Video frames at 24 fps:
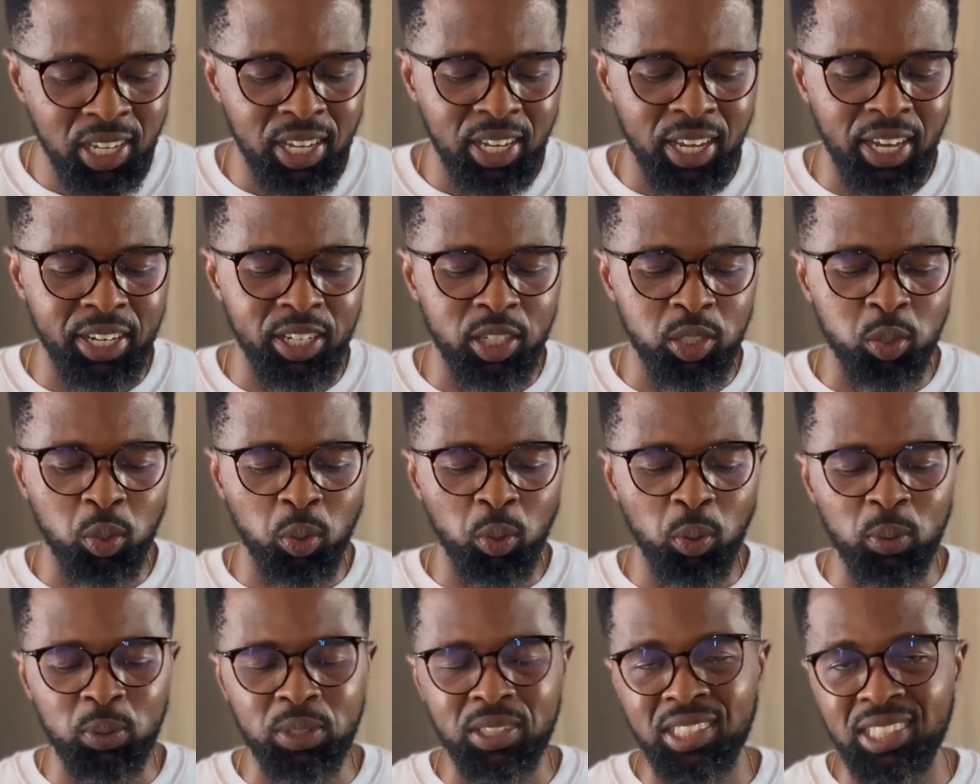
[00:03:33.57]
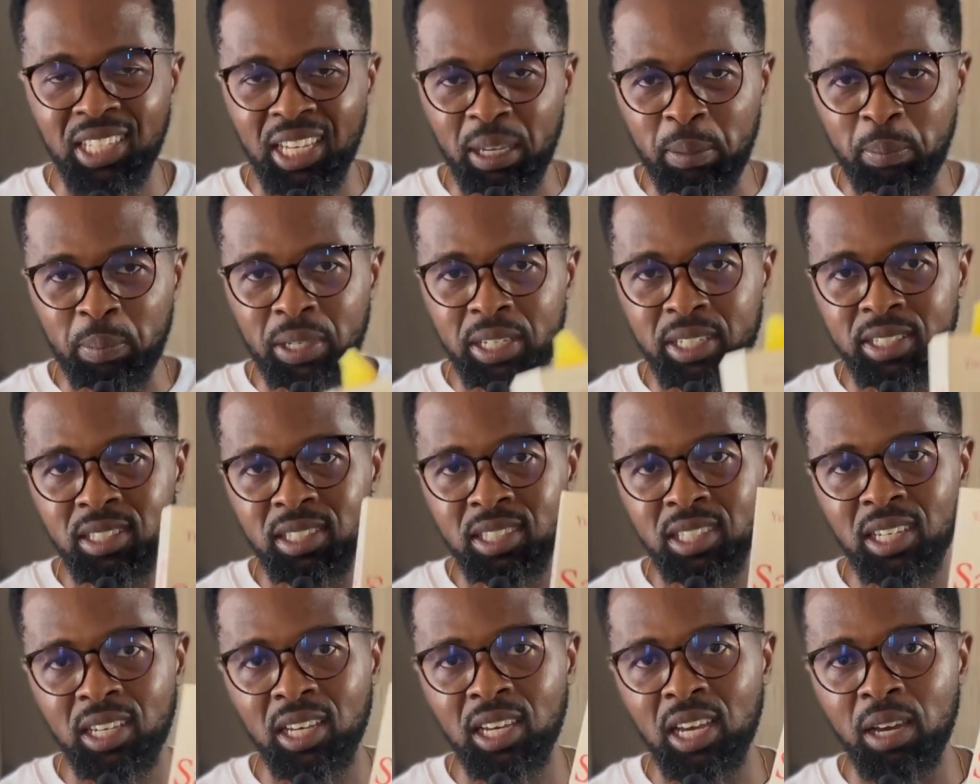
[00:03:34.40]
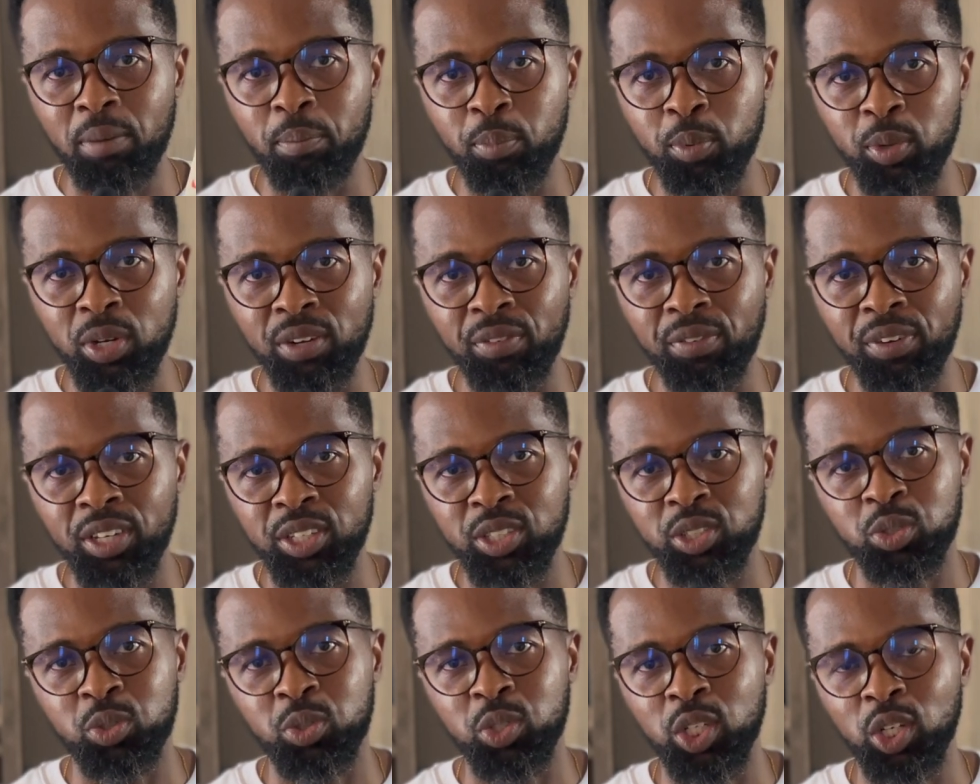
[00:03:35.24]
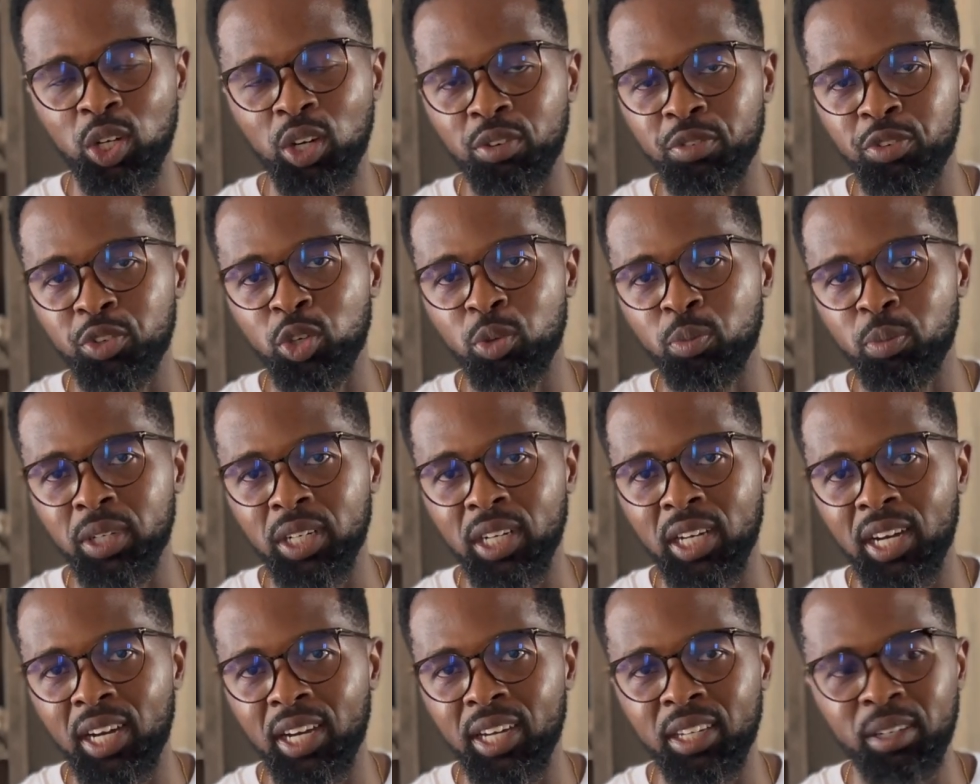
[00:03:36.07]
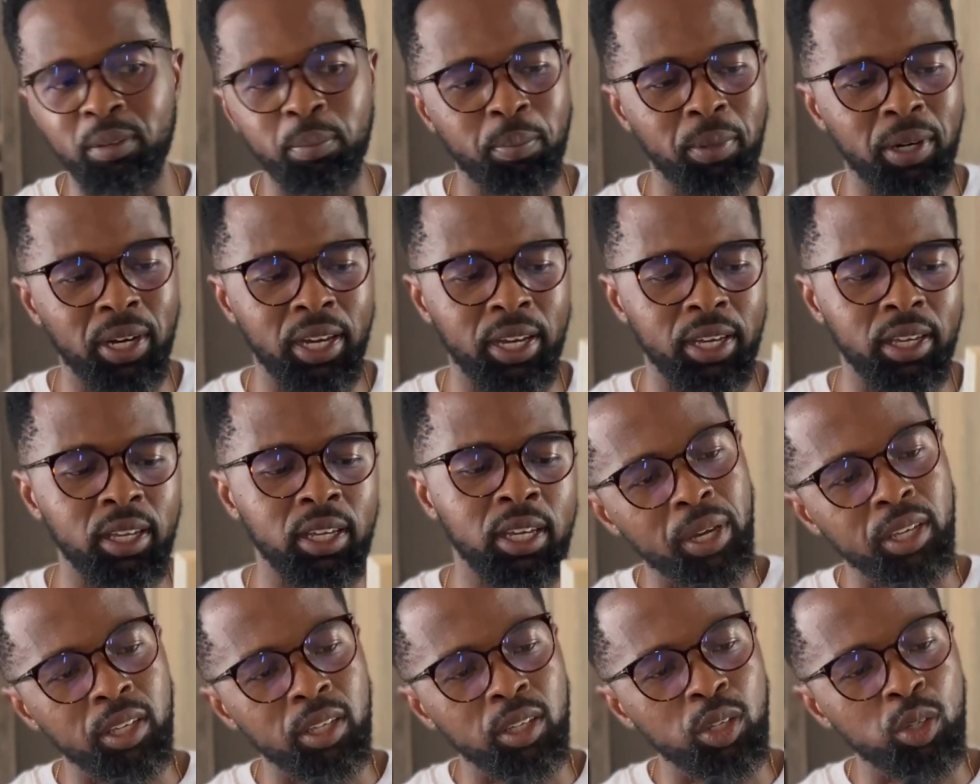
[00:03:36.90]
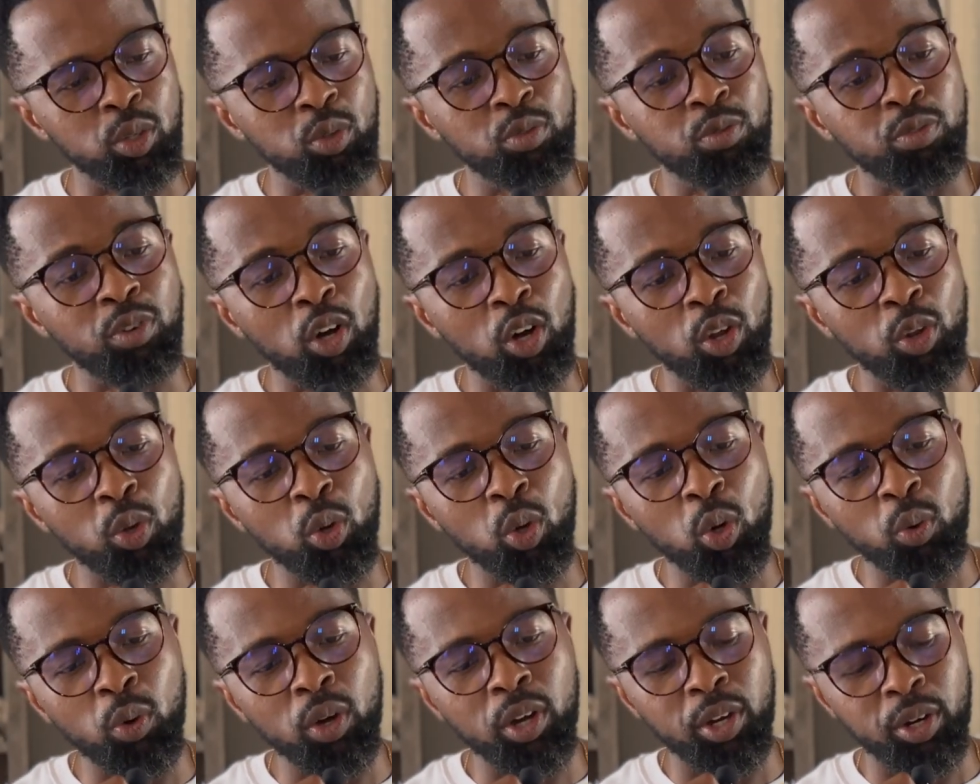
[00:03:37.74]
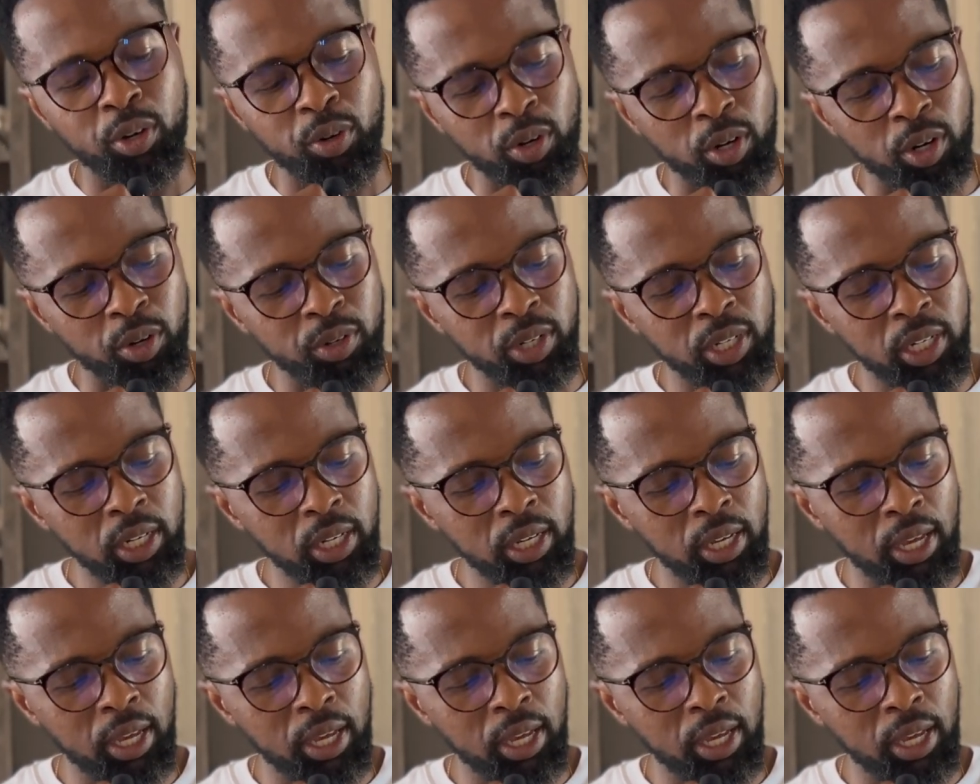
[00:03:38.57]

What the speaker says: and it's called Sapiens, A Brief History of Humankind by Yuval Noah Harari,